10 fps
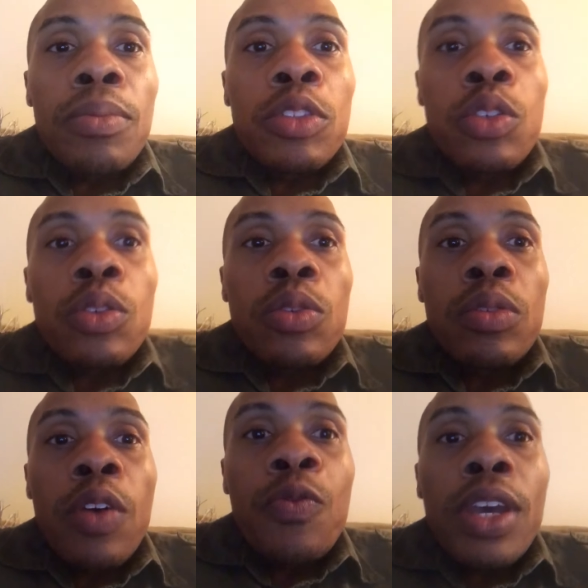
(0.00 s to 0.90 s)
to
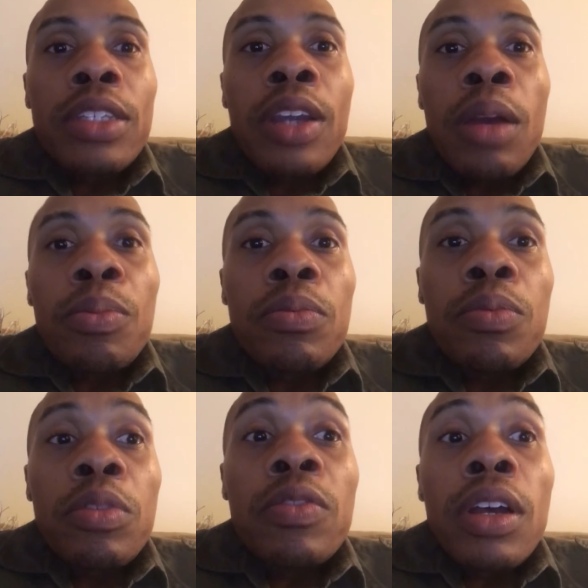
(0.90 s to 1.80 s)
affect our
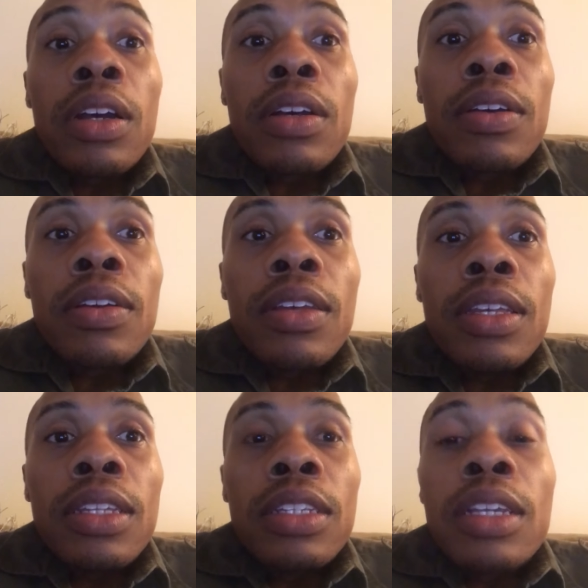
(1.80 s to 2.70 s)
uh,
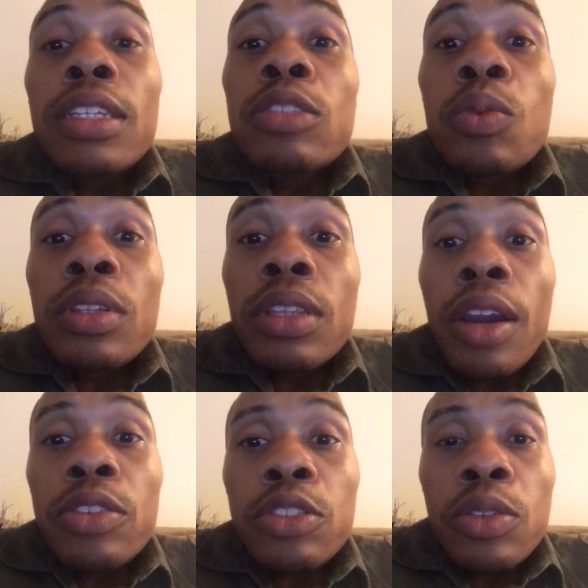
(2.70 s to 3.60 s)
dealings with
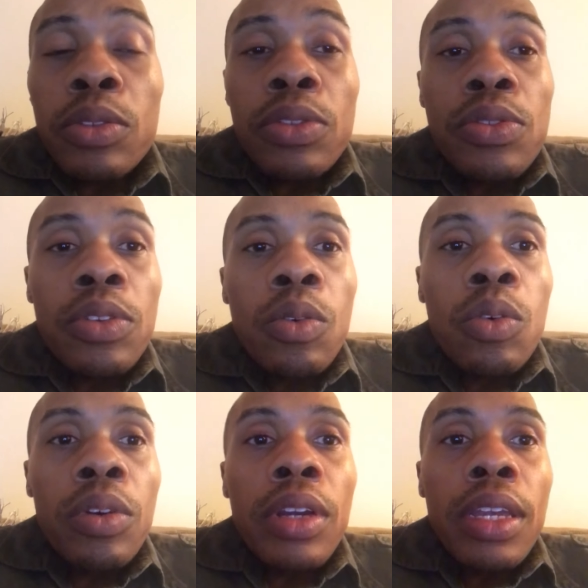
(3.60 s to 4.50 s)
our students
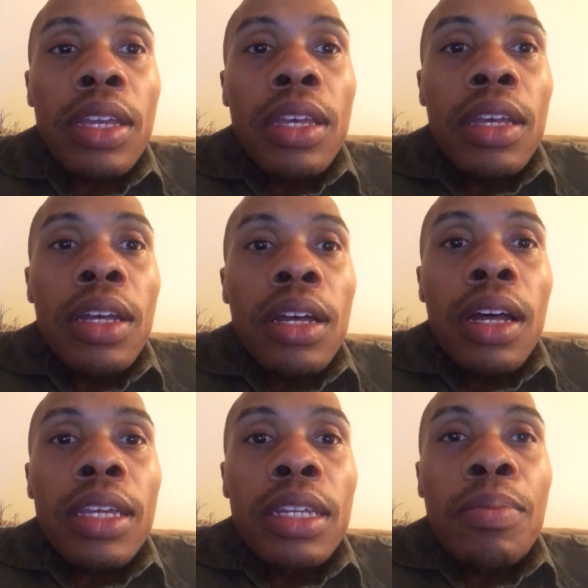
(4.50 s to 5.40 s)
or
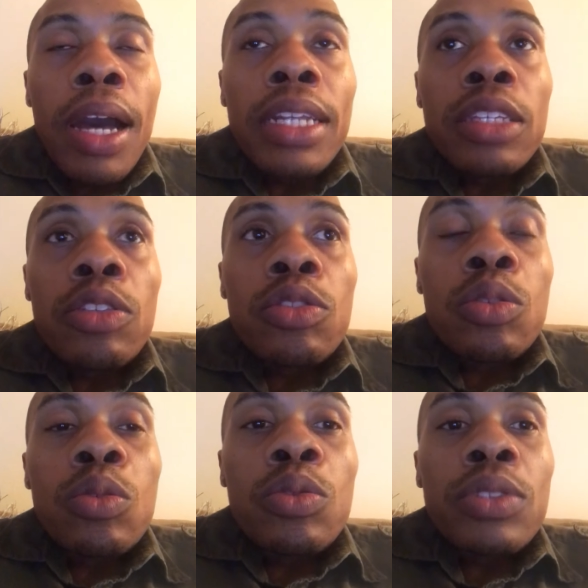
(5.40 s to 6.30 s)
anybody in the
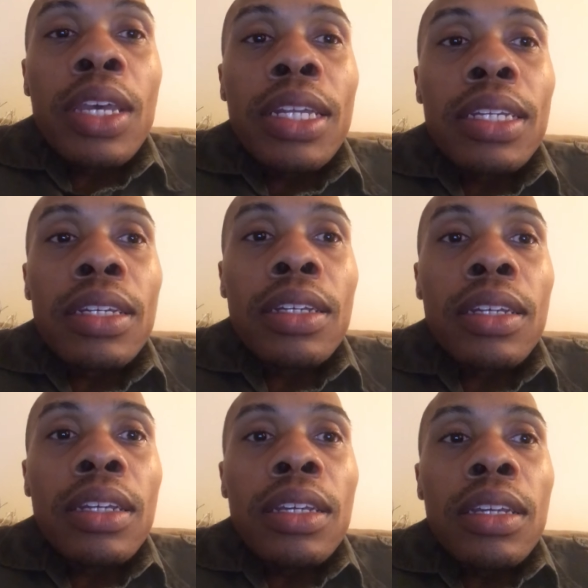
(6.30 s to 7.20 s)
school setting.
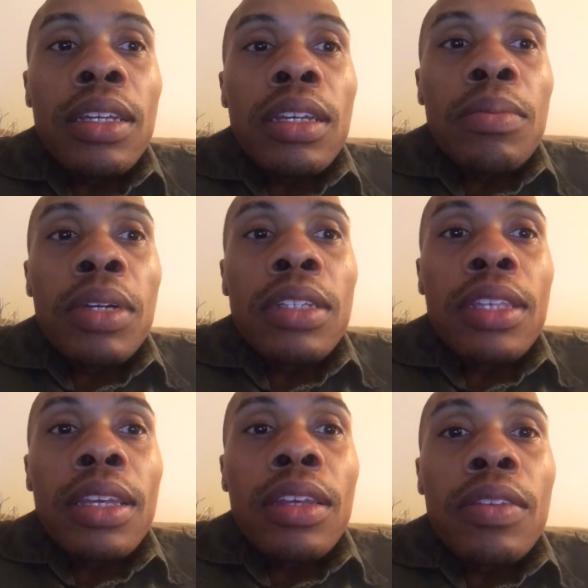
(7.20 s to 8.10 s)
Because
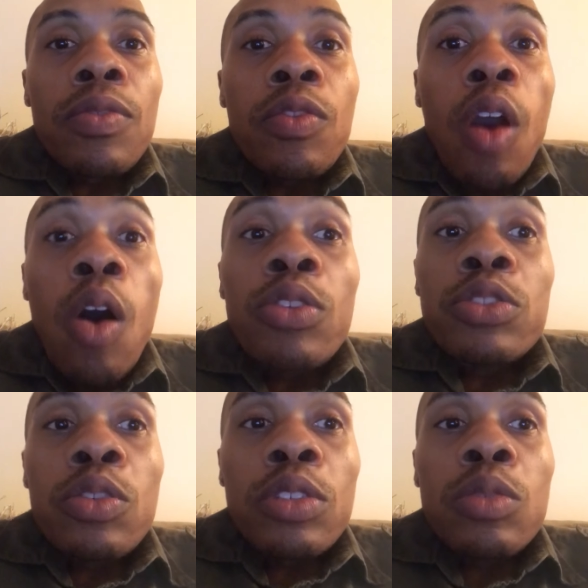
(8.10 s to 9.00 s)
for all
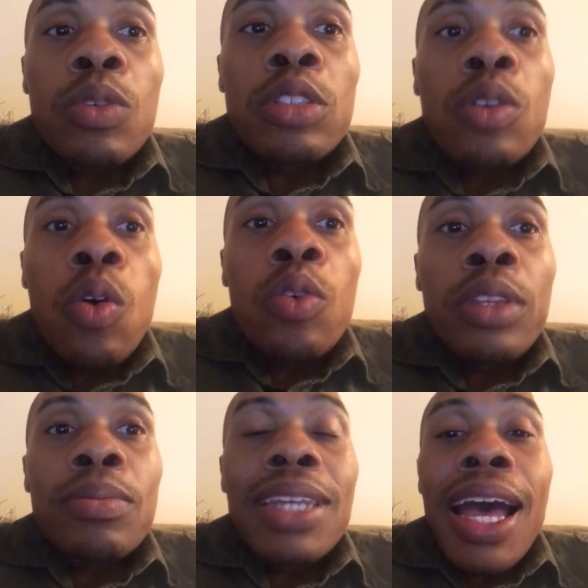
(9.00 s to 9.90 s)
students, we should hold
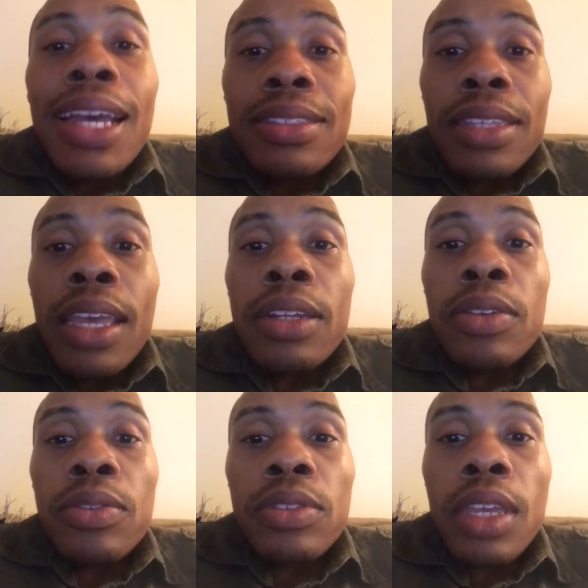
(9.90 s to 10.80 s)
them to high
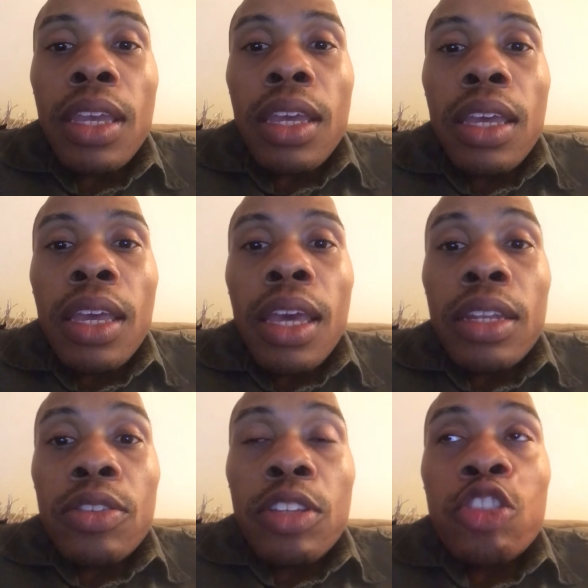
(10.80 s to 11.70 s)
standards,
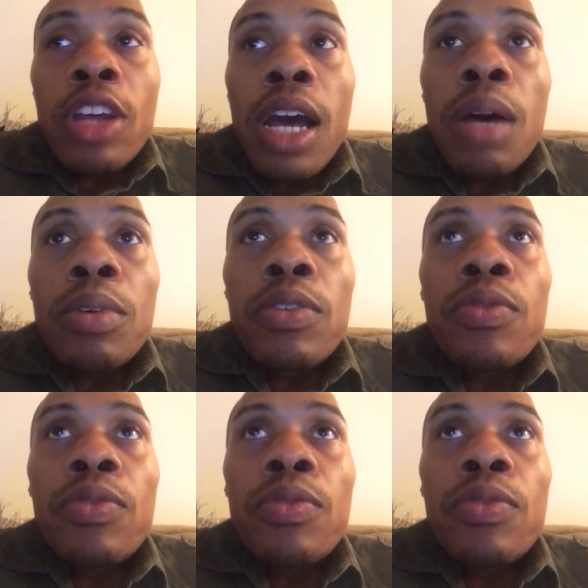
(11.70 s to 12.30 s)
and it's the job